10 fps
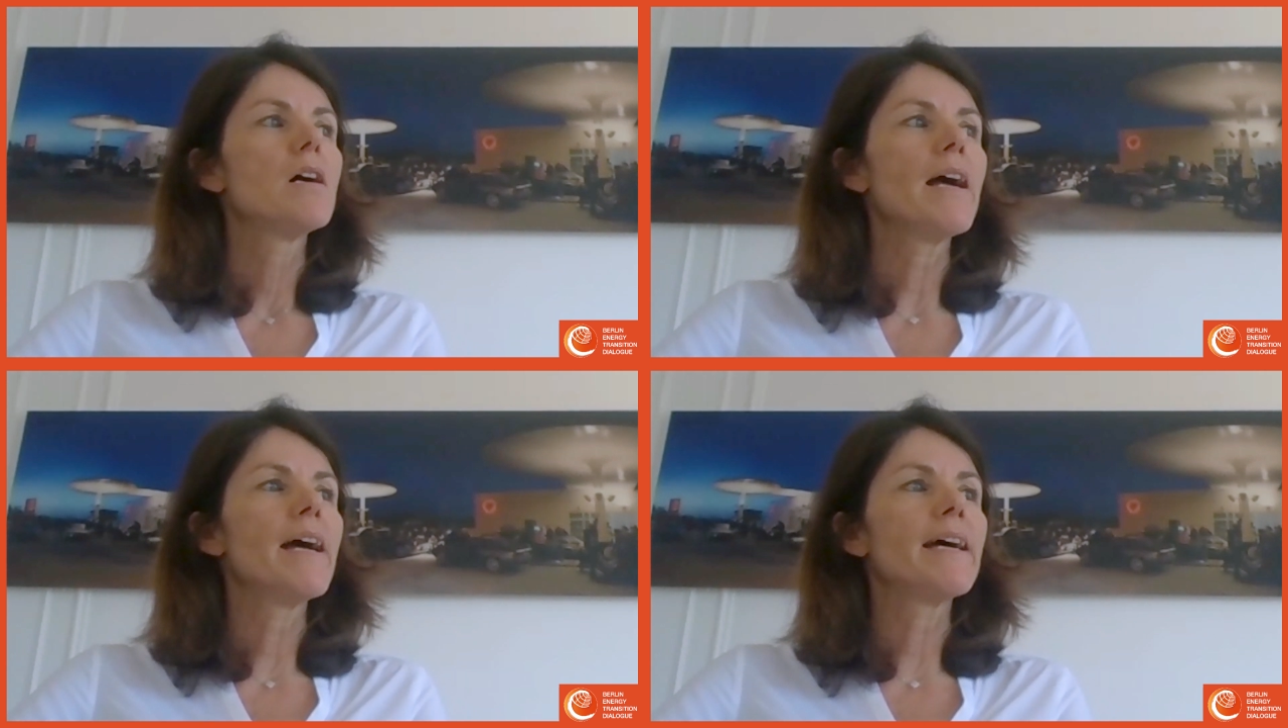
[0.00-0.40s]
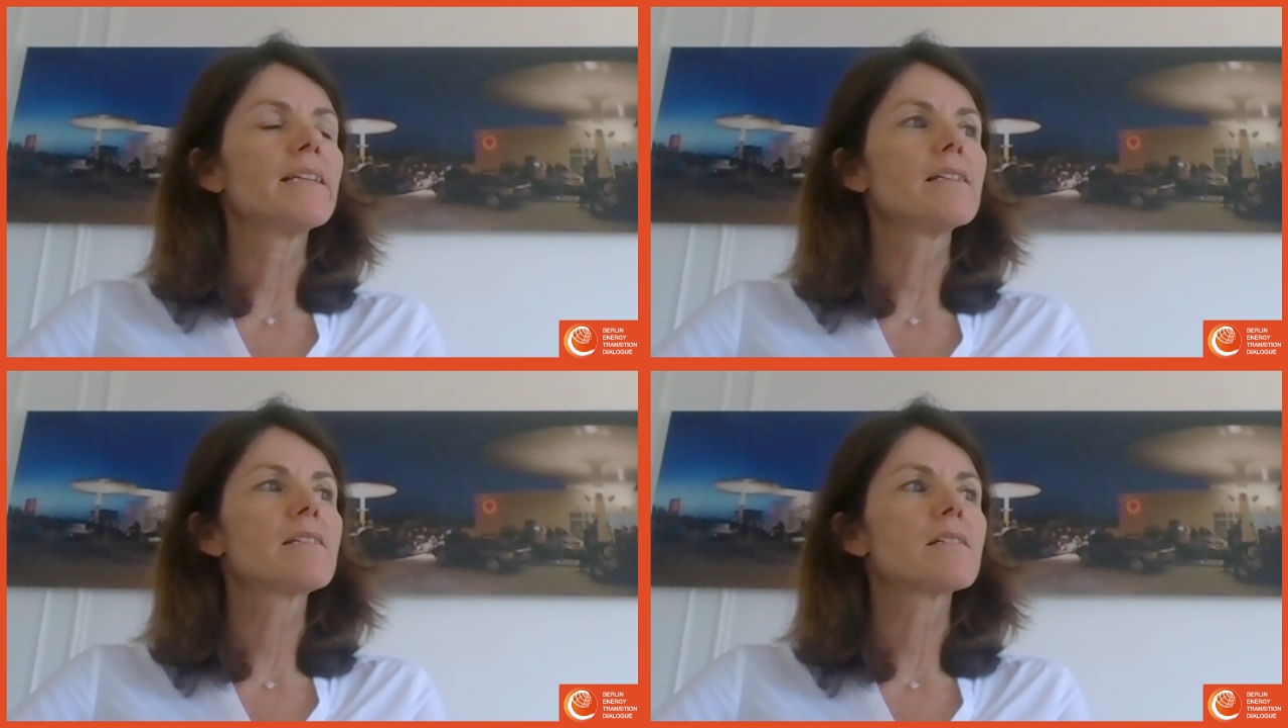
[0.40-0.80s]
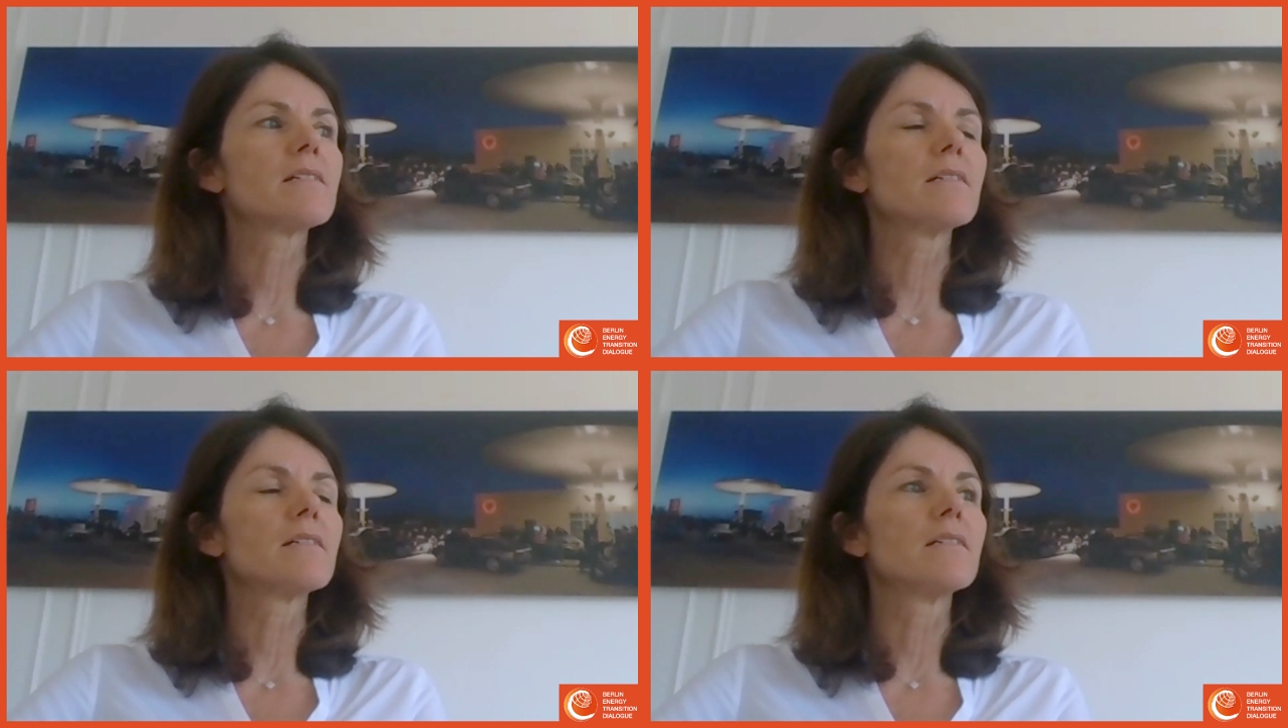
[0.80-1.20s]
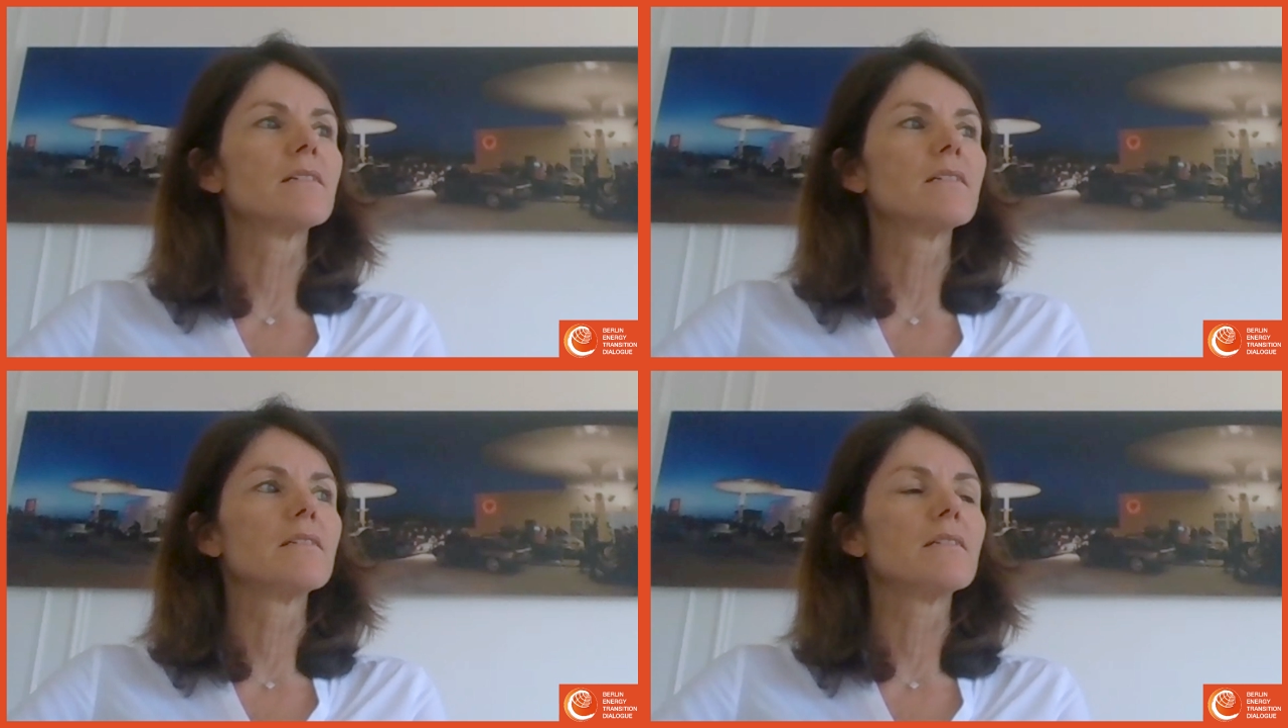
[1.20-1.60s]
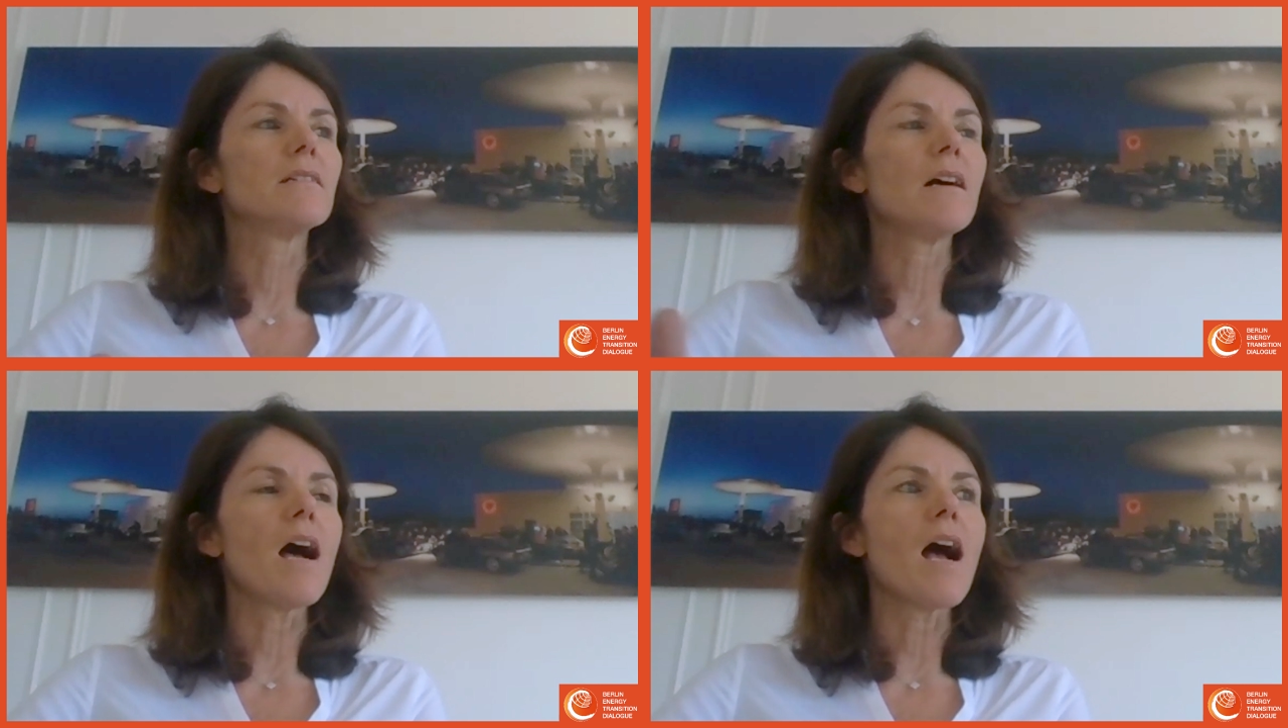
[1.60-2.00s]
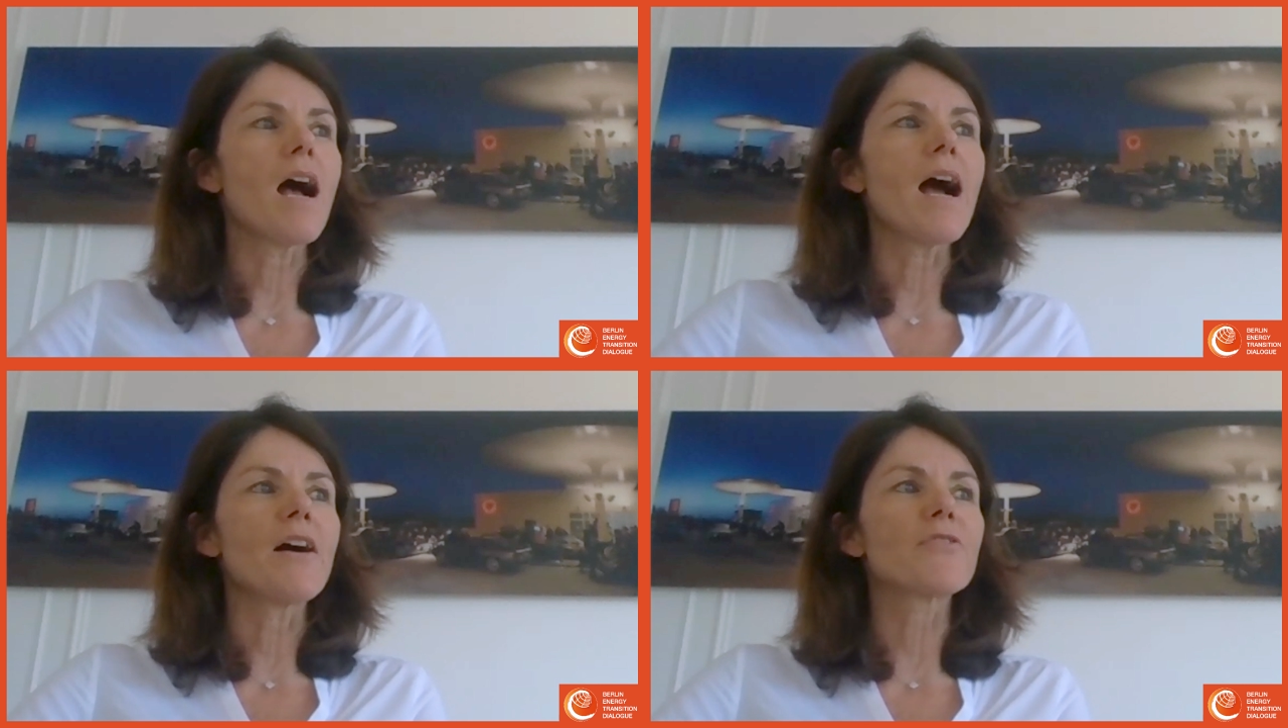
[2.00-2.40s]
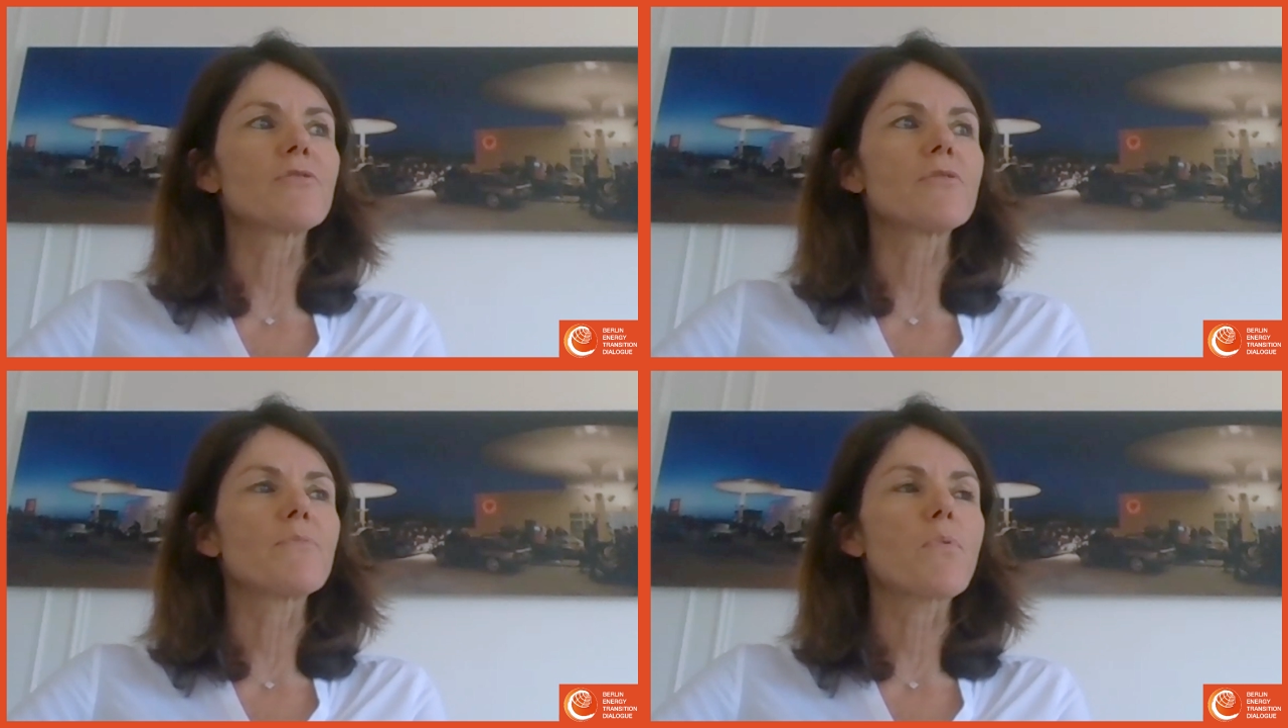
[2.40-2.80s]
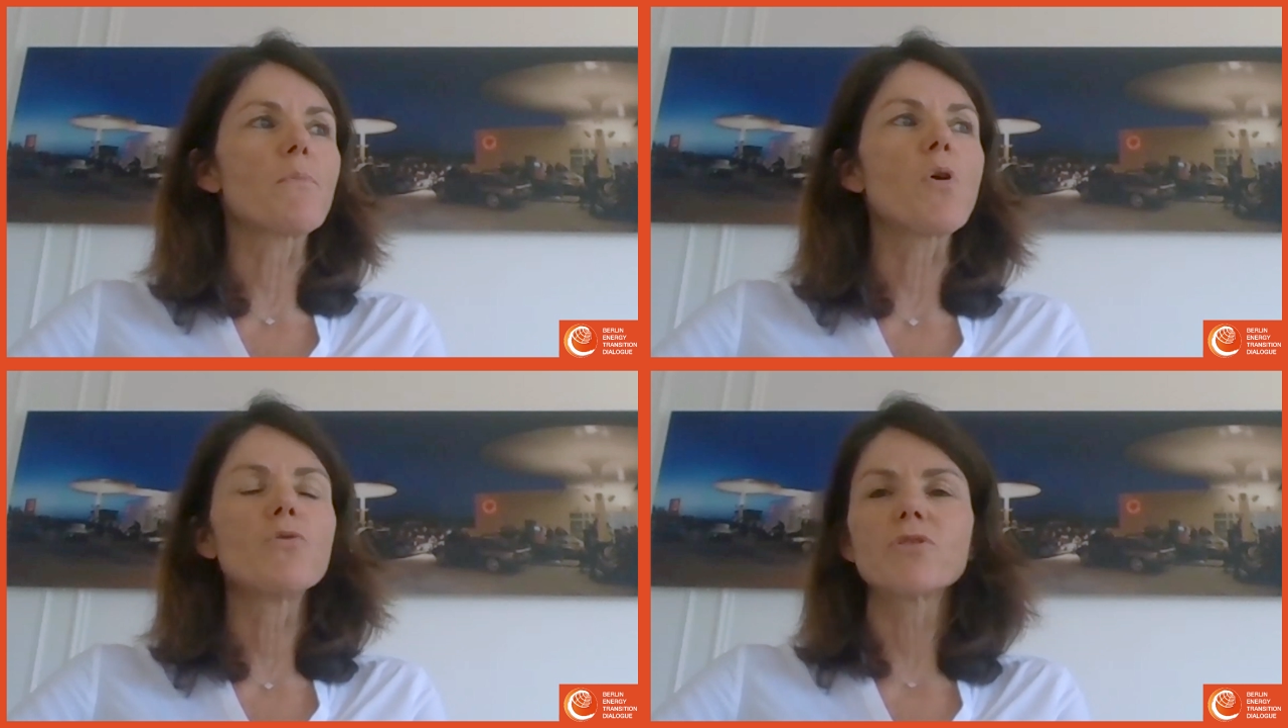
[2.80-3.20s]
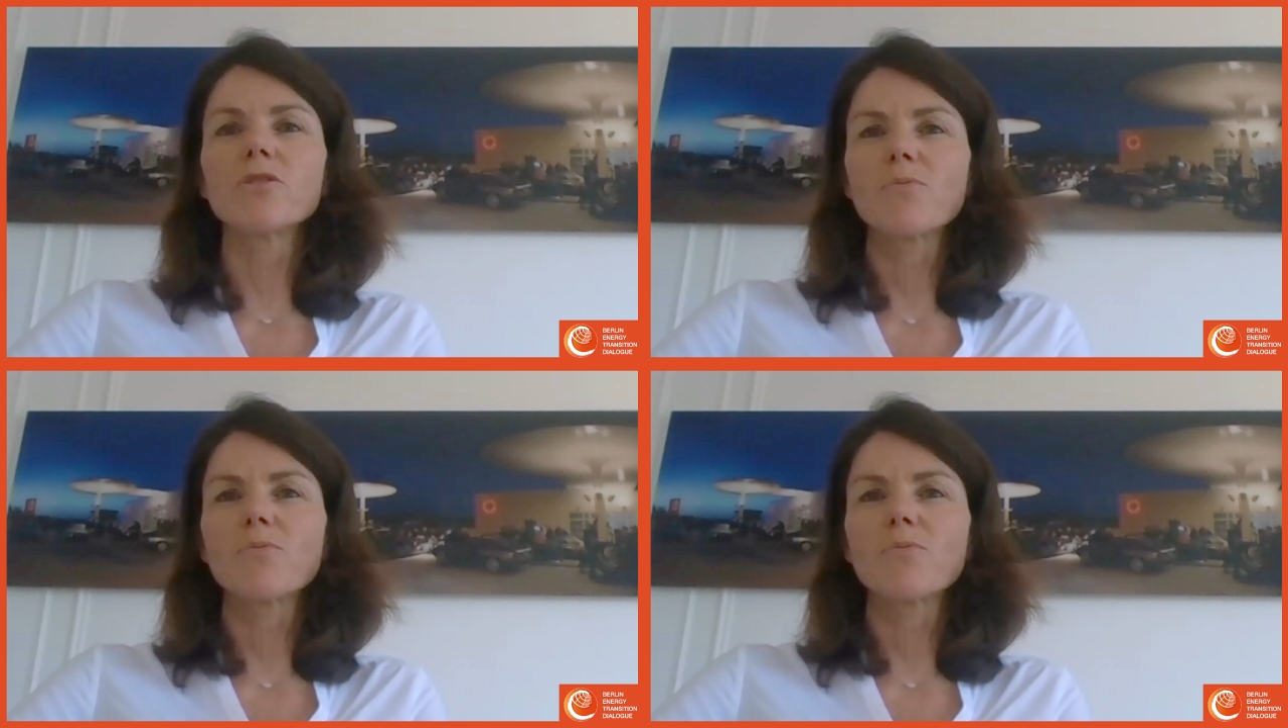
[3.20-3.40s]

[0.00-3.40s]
and other proposals